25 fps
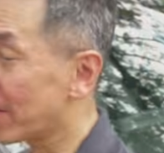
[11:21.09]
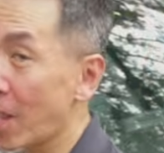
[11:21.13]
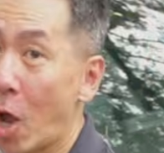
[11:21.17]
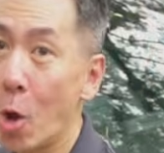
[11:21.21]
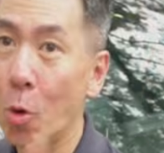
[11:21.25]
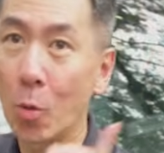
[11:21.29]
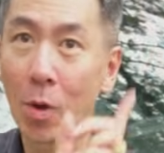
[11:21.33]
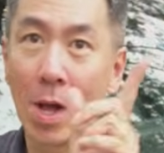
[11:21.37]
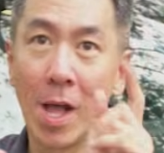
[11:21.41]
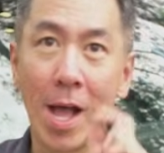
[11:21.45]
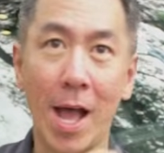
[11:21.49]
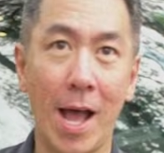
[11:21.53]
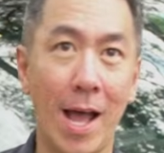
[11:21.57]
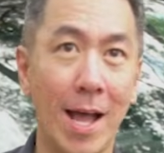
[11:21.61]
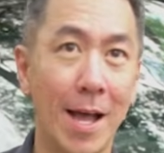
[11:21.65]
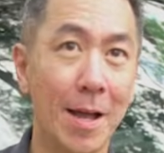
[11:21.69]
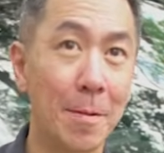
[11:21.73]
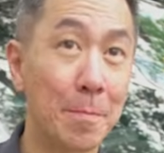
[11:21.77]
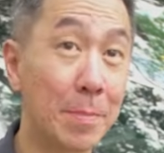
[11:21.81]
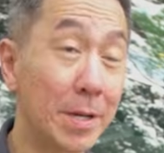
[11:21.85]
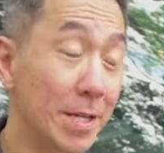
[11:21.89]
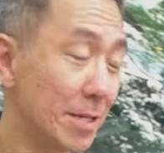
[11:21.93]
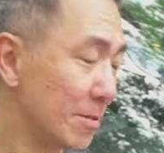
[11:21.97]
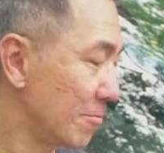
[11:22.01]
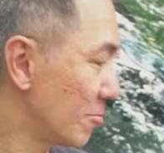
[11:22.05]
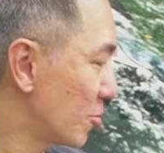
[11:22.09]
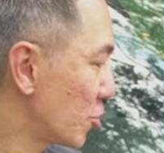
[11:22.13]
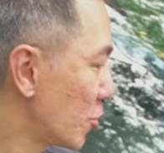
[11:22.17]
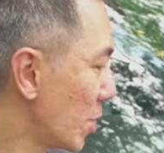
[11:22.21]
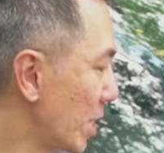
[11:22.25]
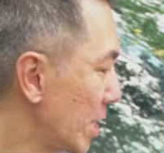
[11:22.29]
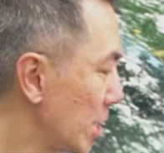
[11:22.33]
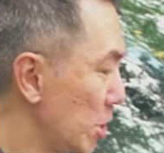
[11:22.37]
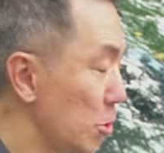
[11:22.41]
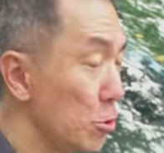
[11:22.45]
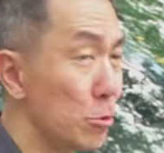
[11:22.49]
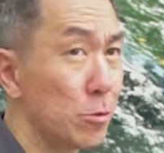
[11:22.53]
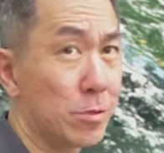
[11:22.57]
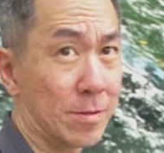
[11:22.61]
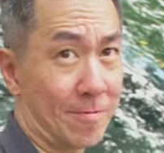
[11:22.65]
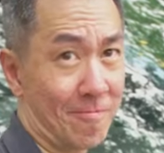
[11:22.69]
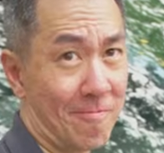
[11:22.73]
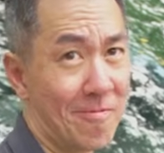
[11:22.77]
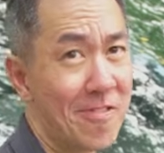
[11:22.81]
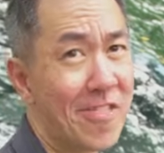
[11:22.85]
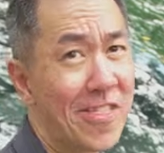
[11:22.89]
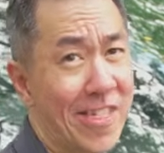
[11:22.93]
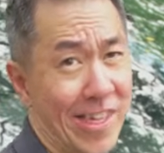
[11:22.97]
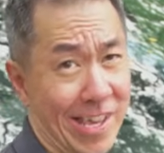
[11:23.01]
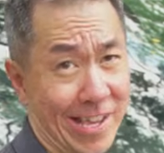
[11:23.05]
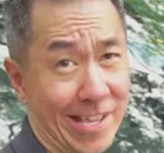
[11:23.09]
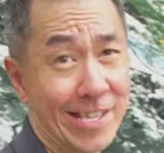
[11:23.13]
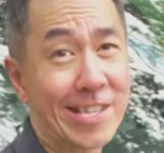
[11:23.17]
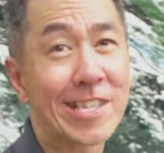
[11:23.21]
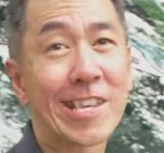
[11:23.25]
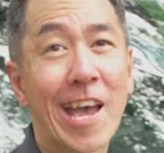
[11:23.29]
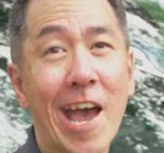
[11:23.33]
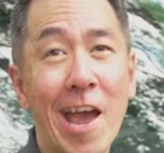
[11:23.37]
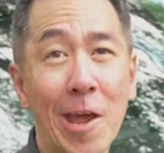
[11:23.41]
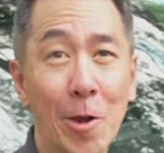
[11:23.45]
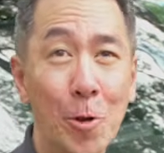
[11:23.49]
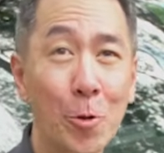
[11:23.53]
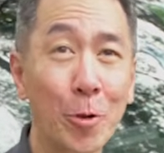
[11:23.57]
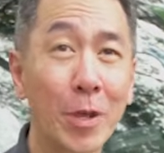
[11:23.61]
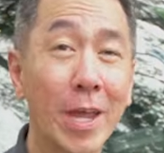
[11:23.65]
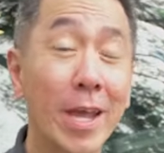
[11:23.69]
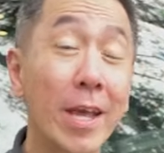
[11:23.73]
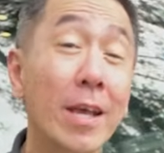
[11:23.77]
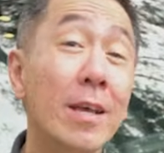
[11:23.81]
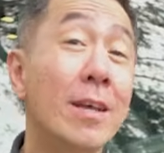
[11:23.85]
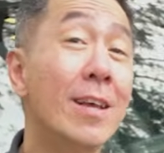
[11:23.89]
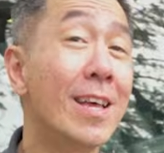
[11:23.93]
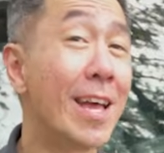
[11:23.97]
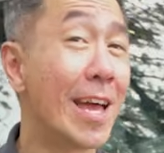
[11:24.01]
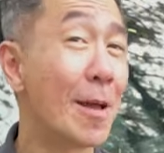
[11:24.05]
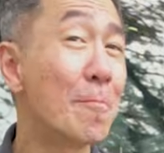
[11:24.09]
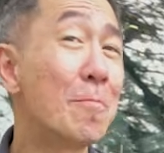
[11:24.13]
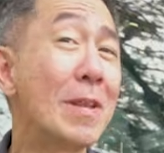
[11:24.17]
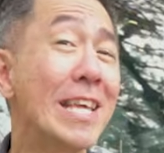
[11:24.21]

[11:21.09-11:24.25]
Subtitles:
Oh, but try to use this side, okay? And